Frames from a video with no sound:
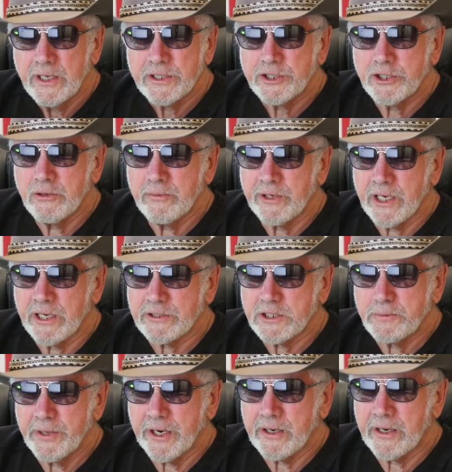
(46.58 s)
Schumer and House
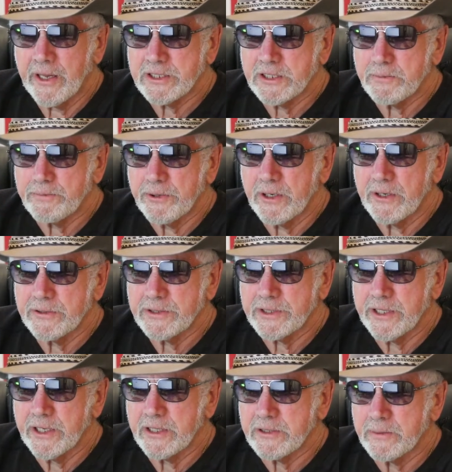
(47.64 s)
Speaker Nancy
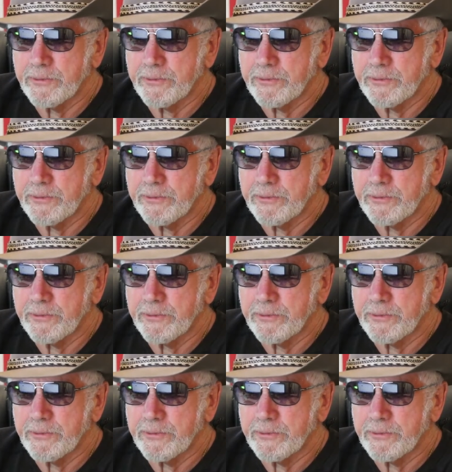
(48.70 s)
Pelosi held a